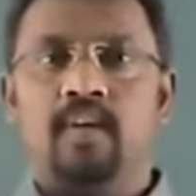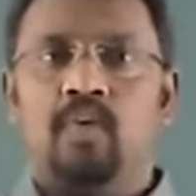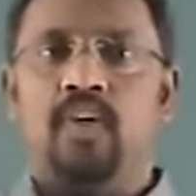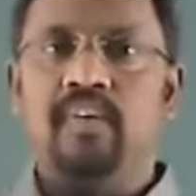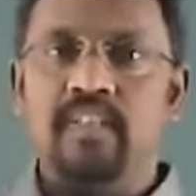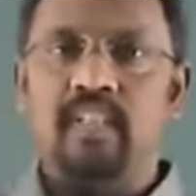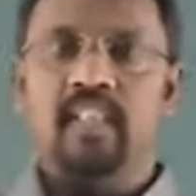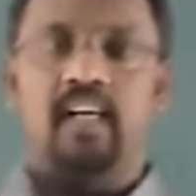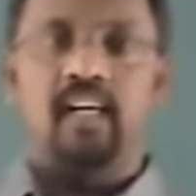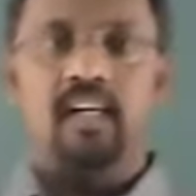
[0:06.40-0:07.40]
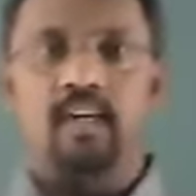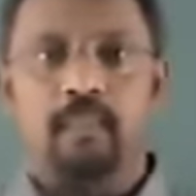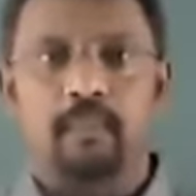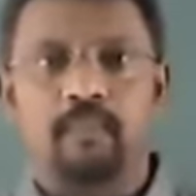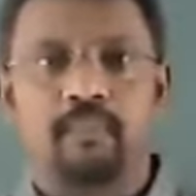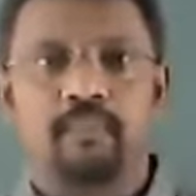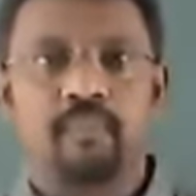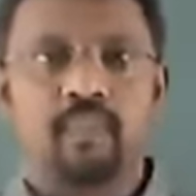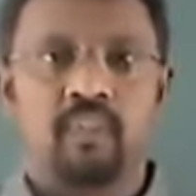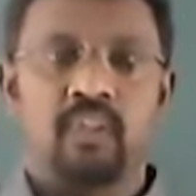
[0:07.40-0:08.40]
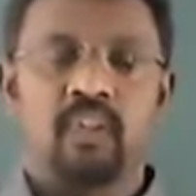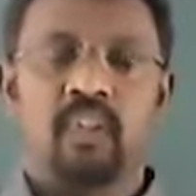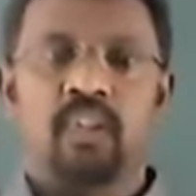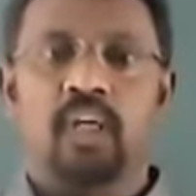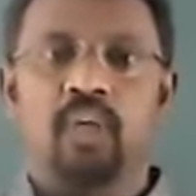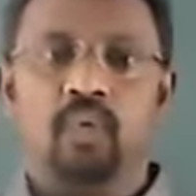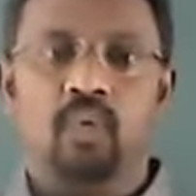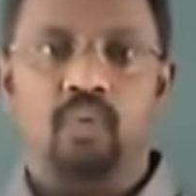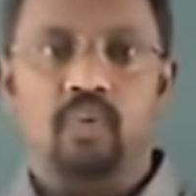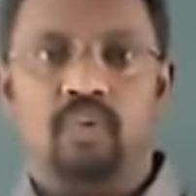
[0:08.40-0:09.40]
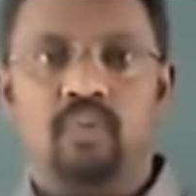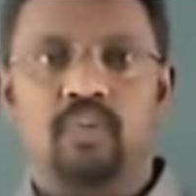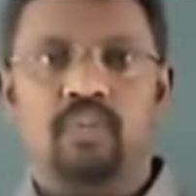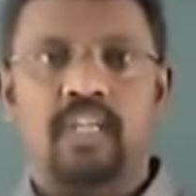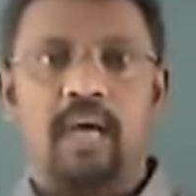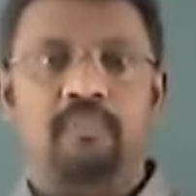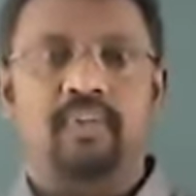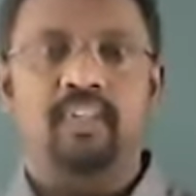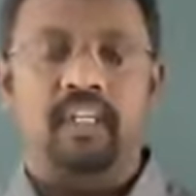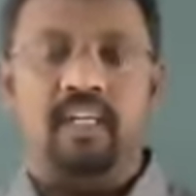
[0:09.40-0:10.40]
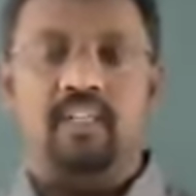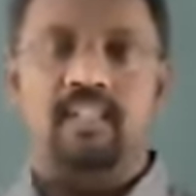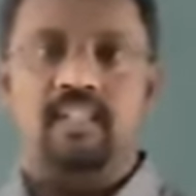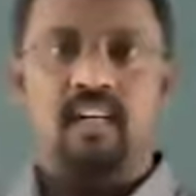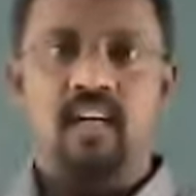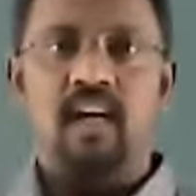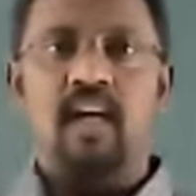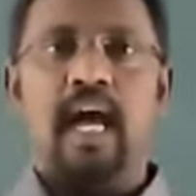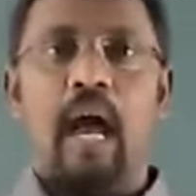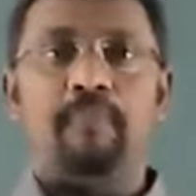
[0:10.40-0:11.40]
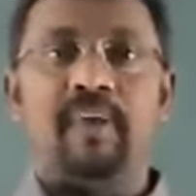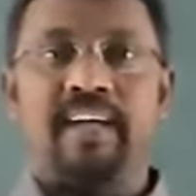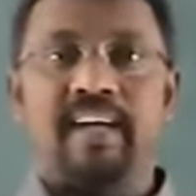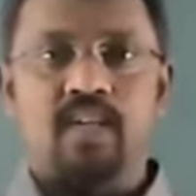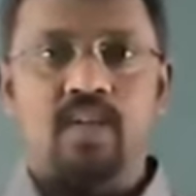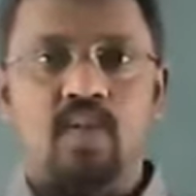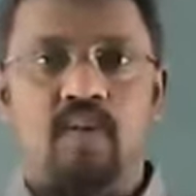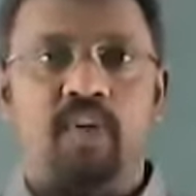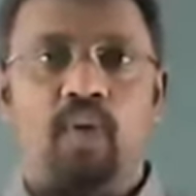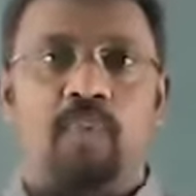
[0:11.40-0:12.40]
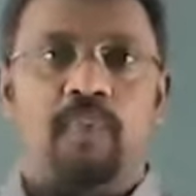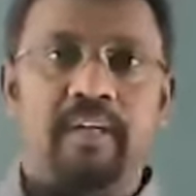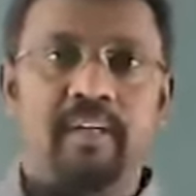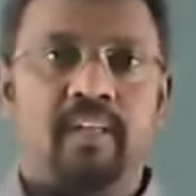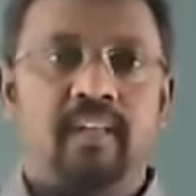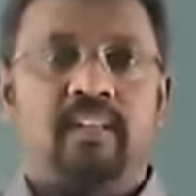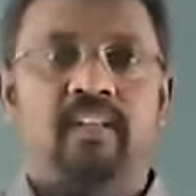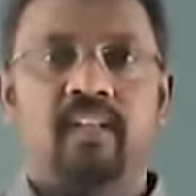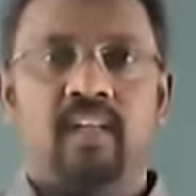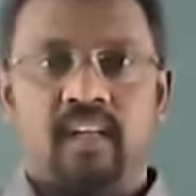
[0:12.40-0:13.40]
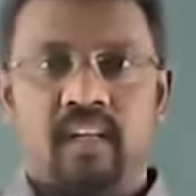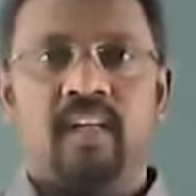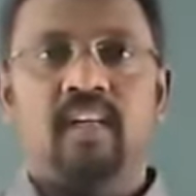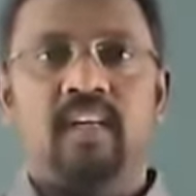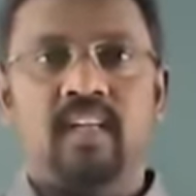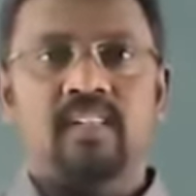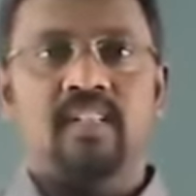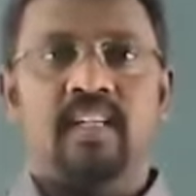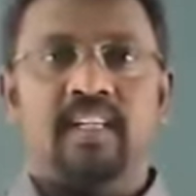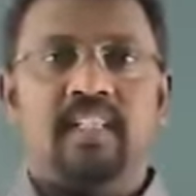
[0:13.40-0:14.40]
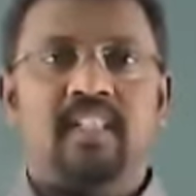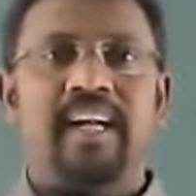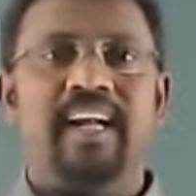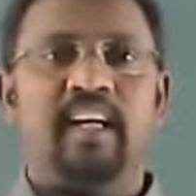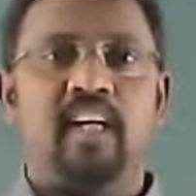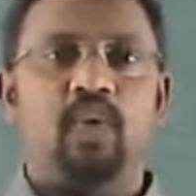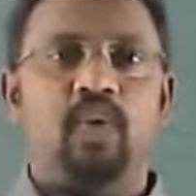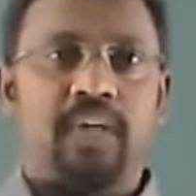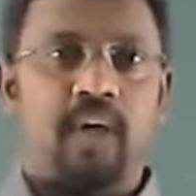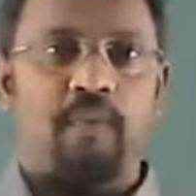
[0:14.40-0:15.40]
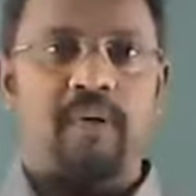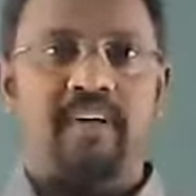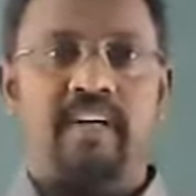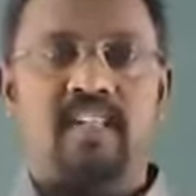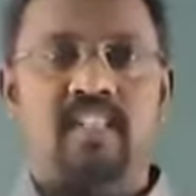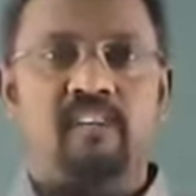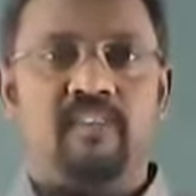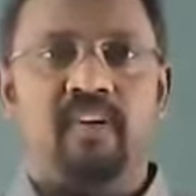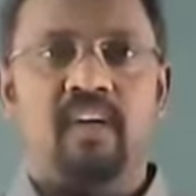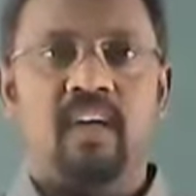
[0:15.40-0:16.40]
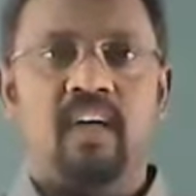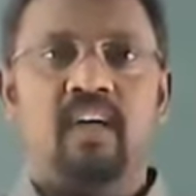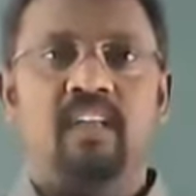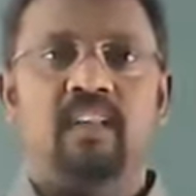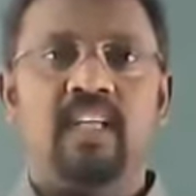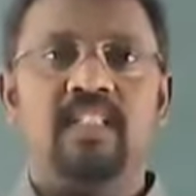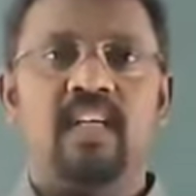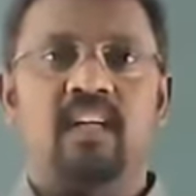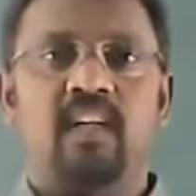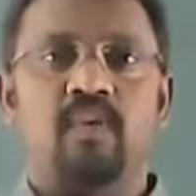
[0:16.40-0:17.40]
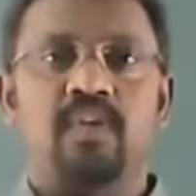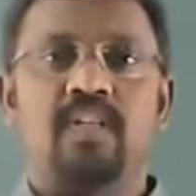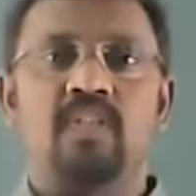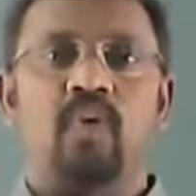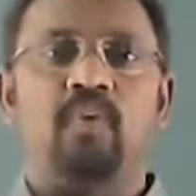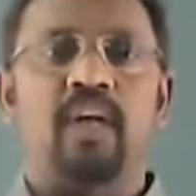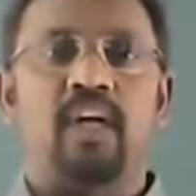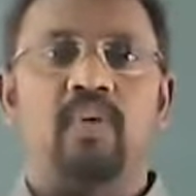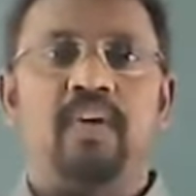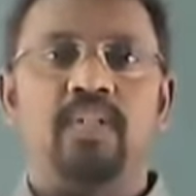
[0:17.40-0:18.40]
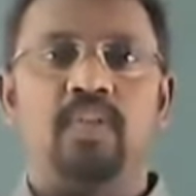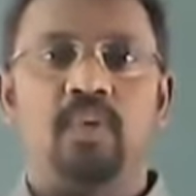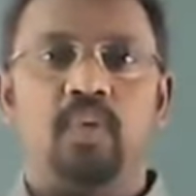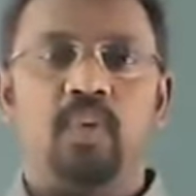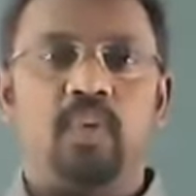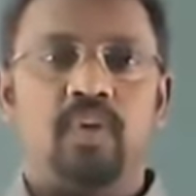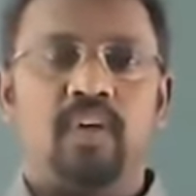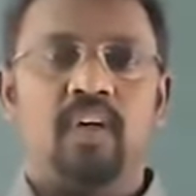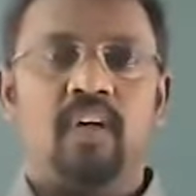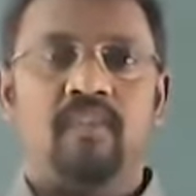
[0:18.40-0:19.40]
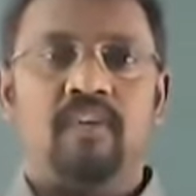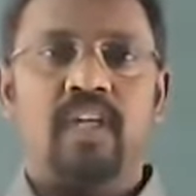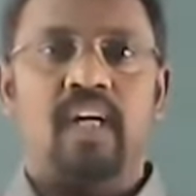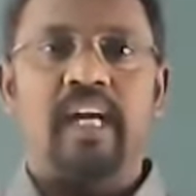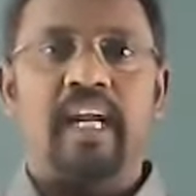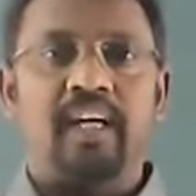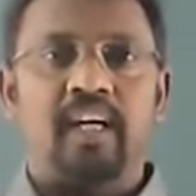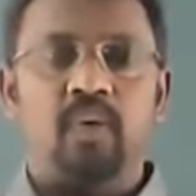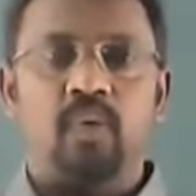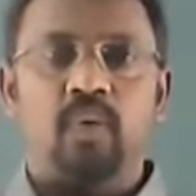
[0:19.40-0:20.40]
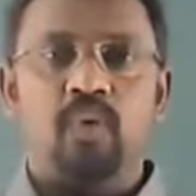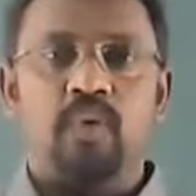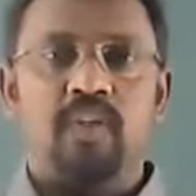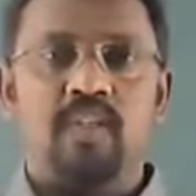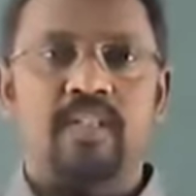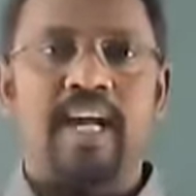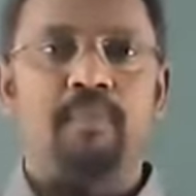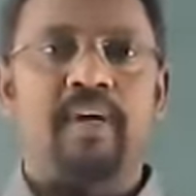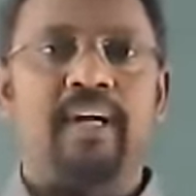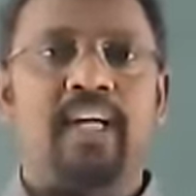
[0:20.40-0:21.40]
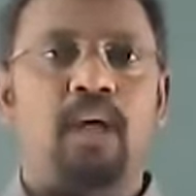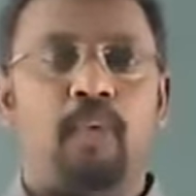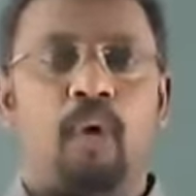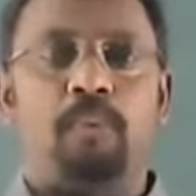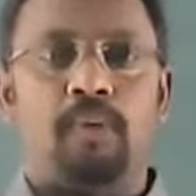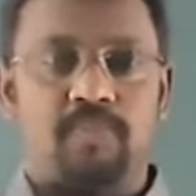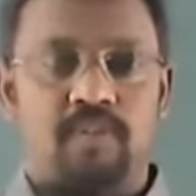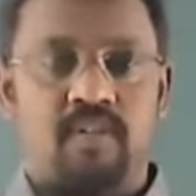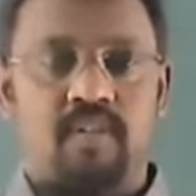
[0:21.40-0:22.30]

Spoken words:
Today we'll see the new chapter, that is applications of trigonometry. Yes, it is related to trigonometry itself. These are the questions now we are going to do, which are related to statementical problems.